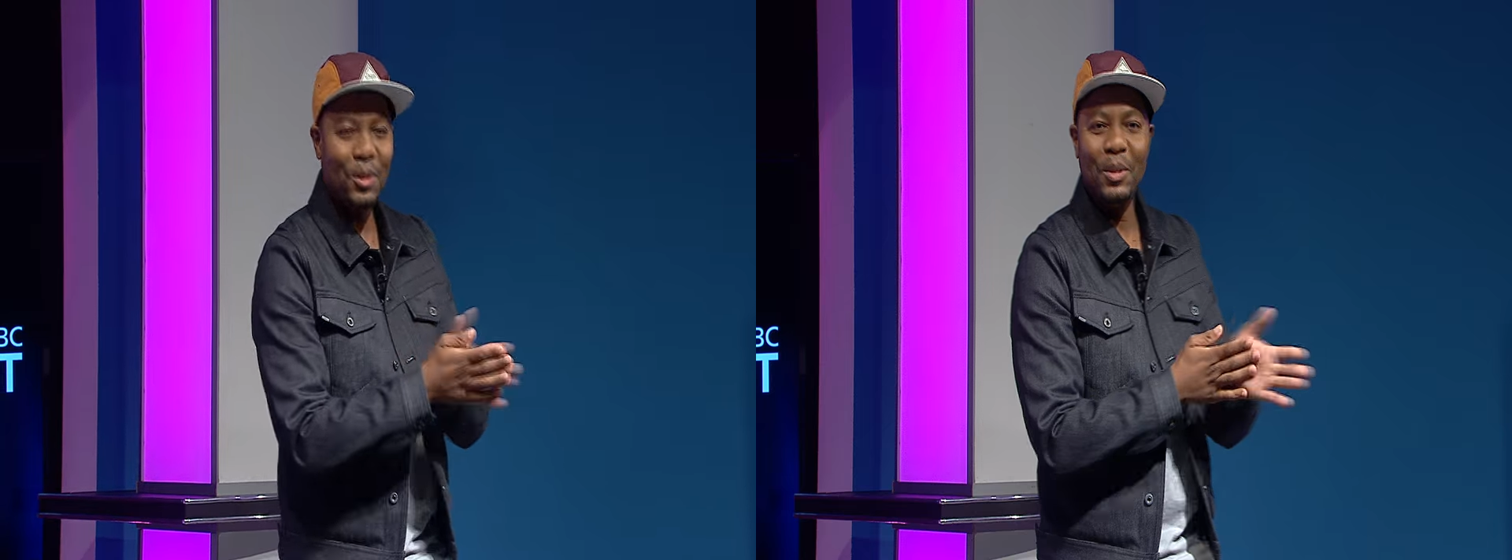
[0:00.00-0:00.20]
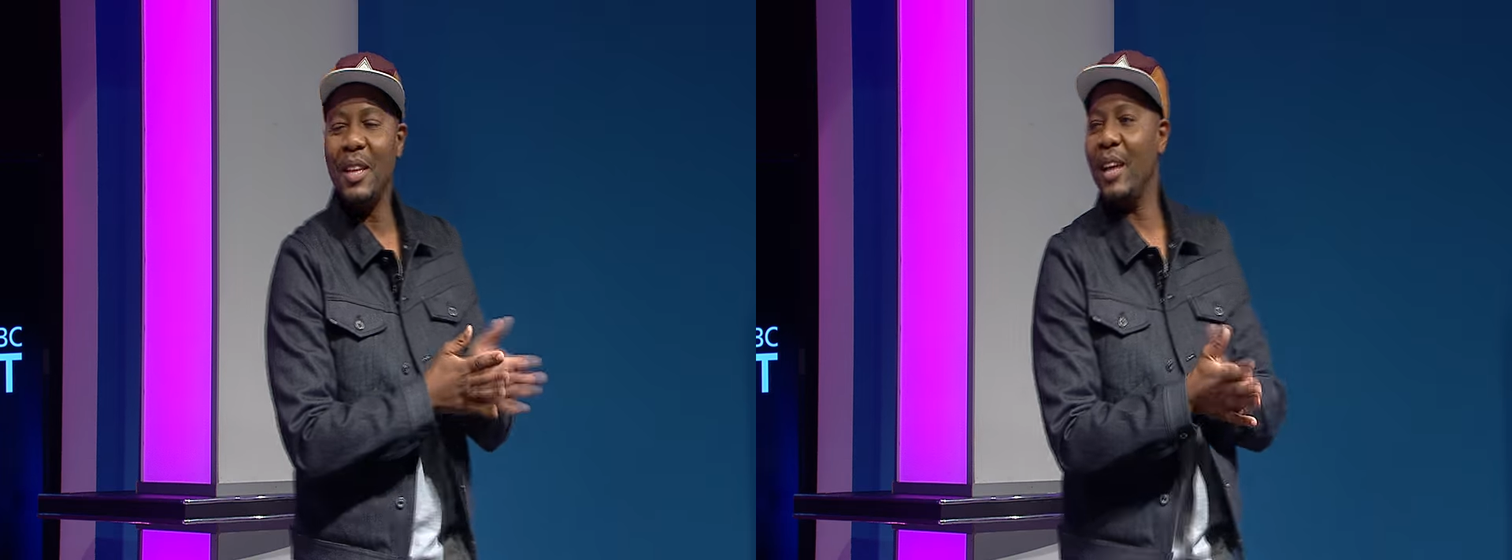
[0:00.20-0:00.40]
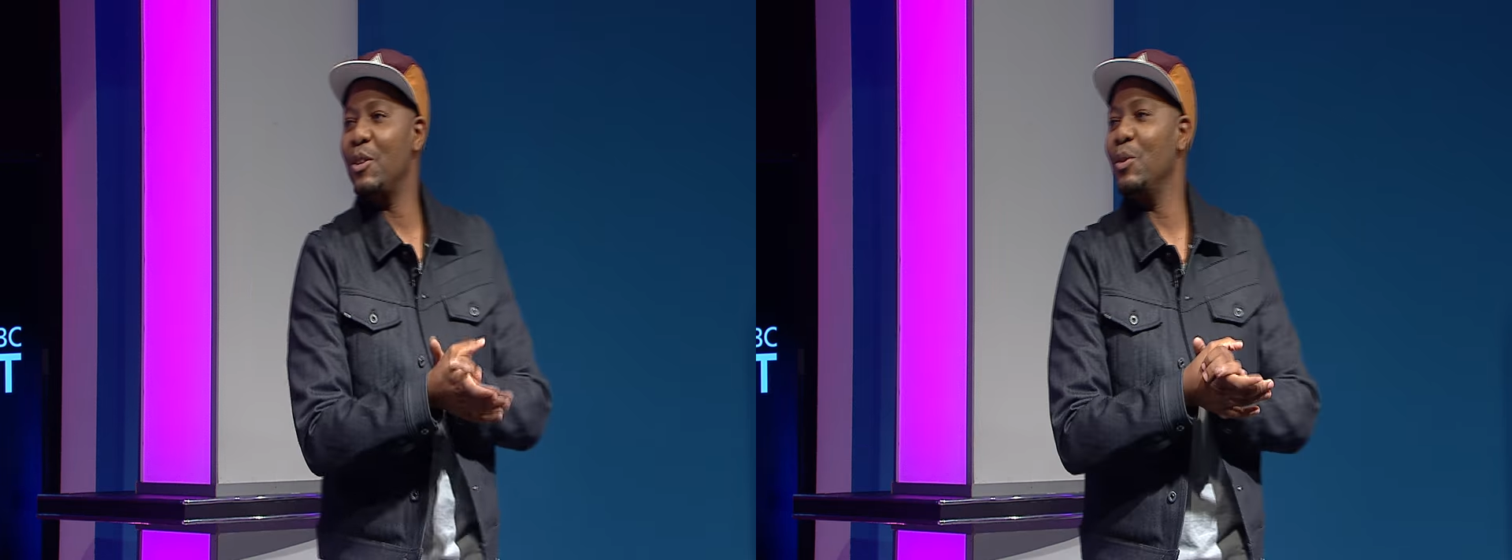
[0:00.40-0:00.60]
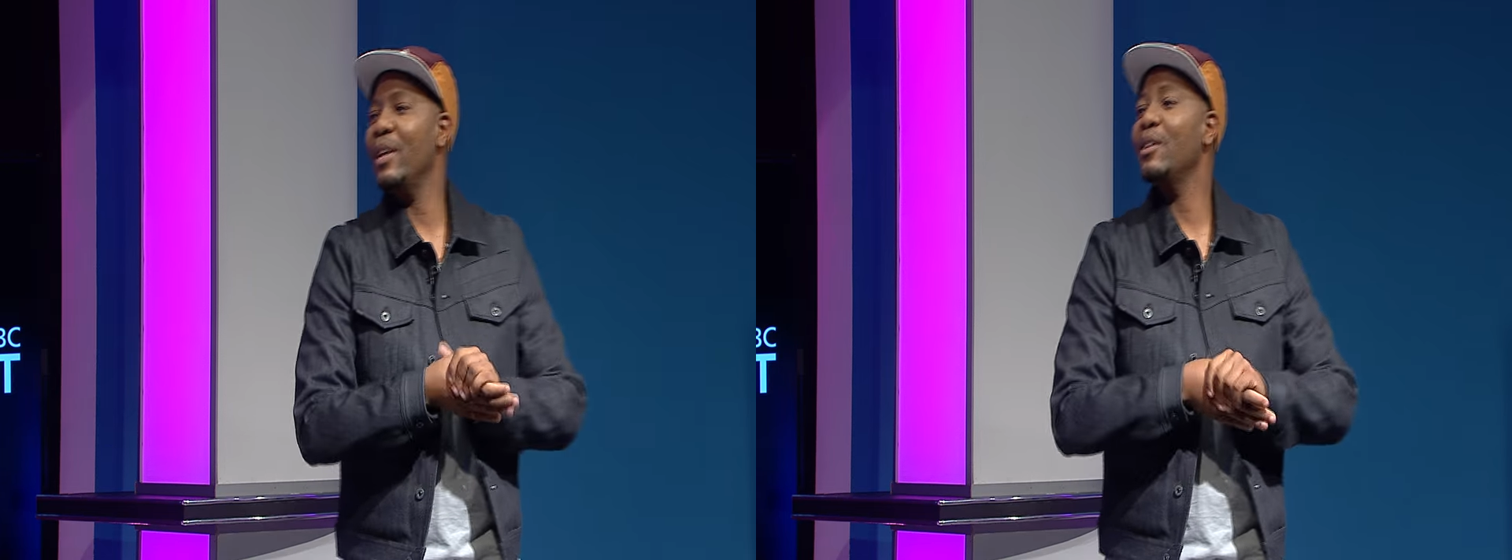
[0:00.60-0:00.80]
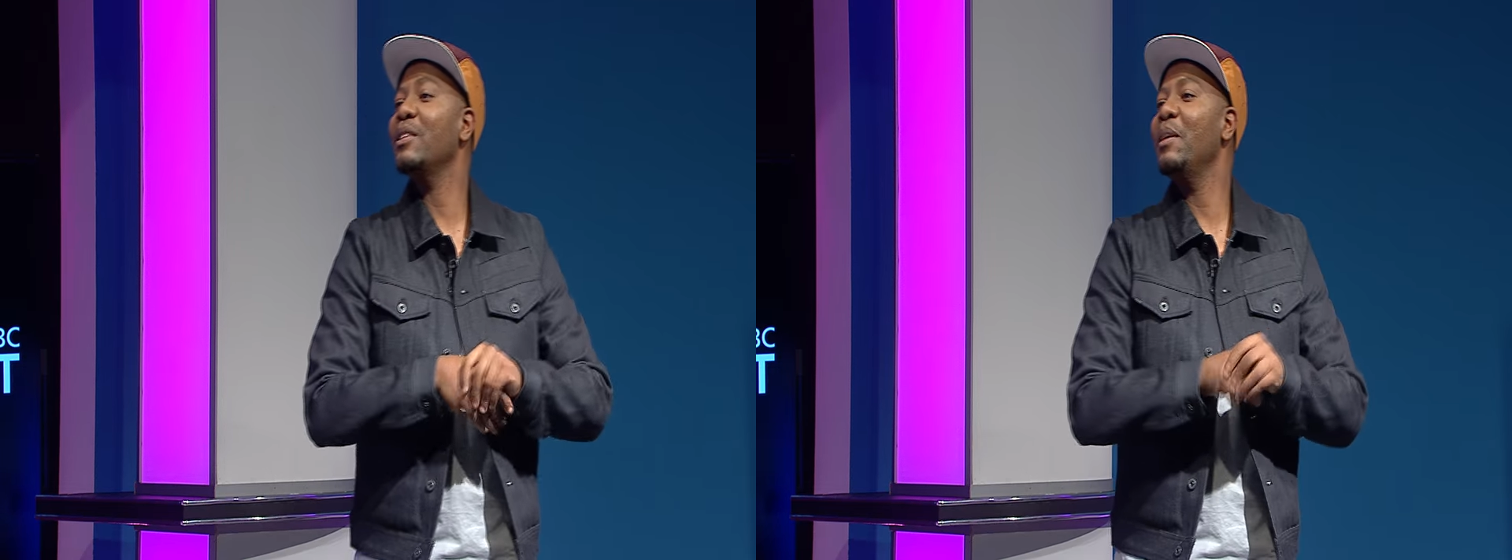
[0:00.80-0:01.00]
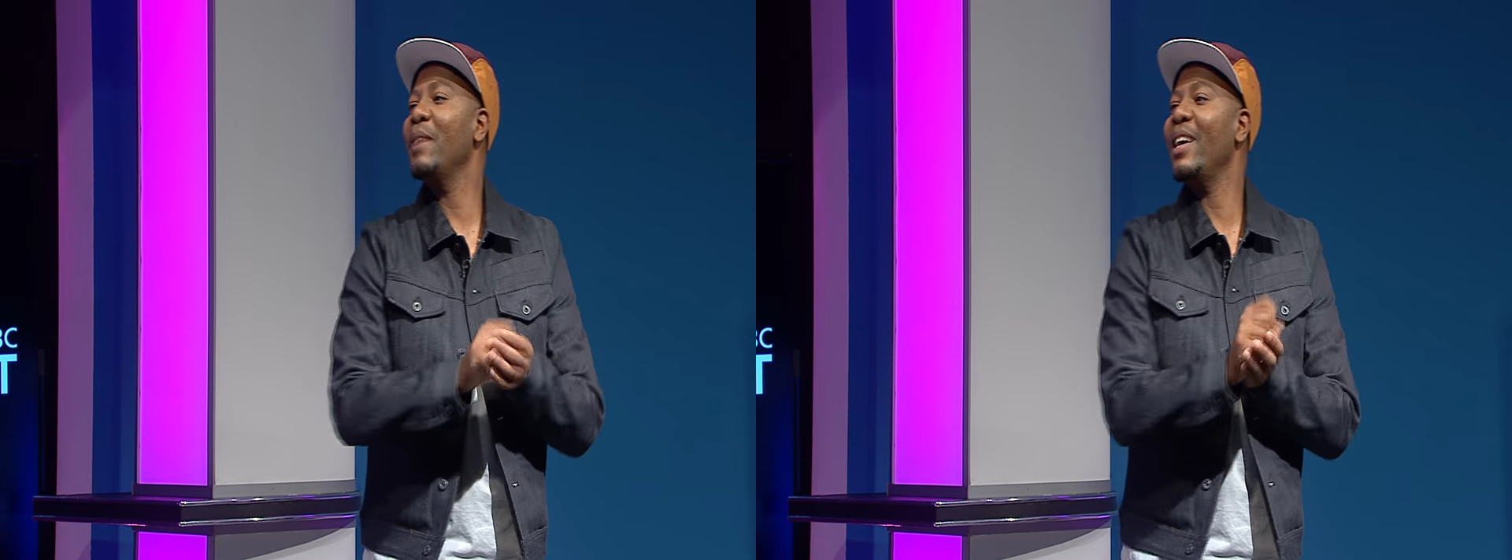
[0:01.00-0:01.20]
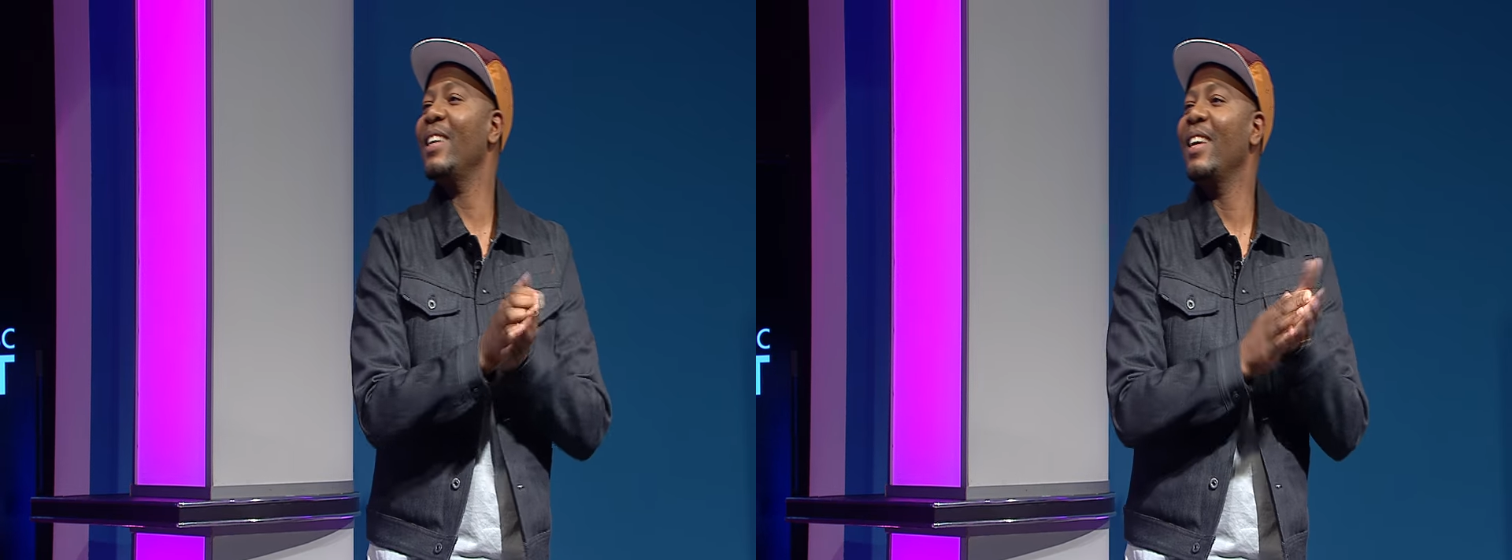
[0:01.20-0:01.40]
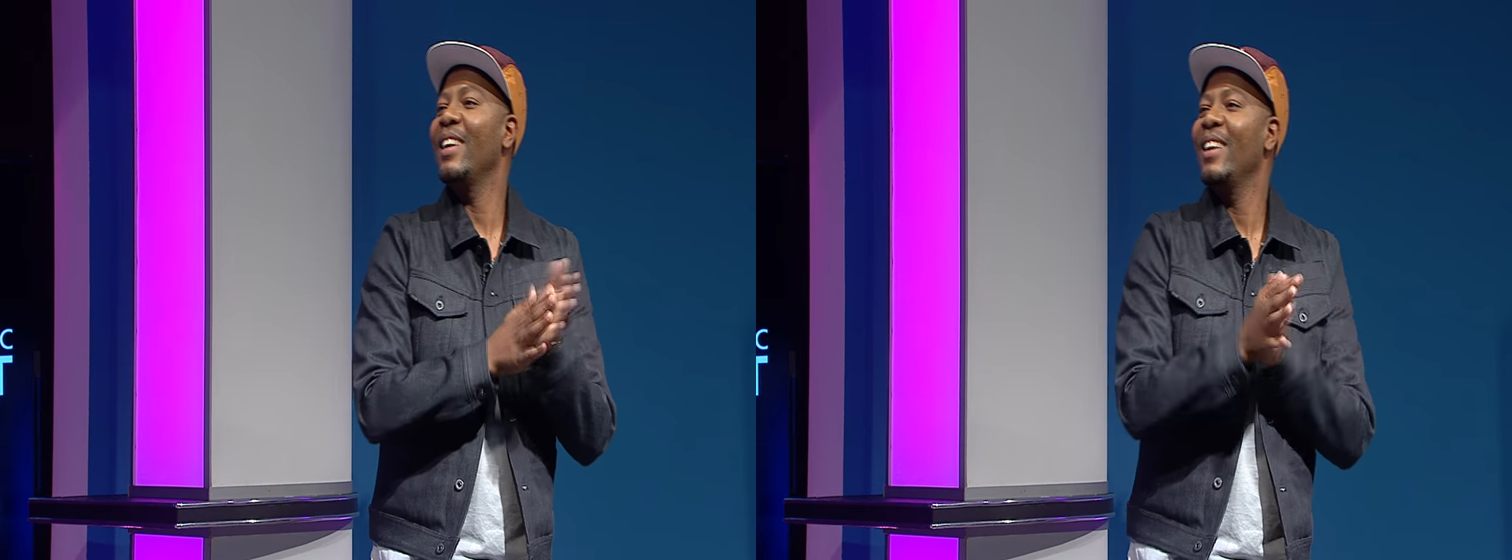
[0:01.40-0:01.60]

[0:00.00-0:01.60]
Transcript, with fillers: to touch you. Dr. Mnandi.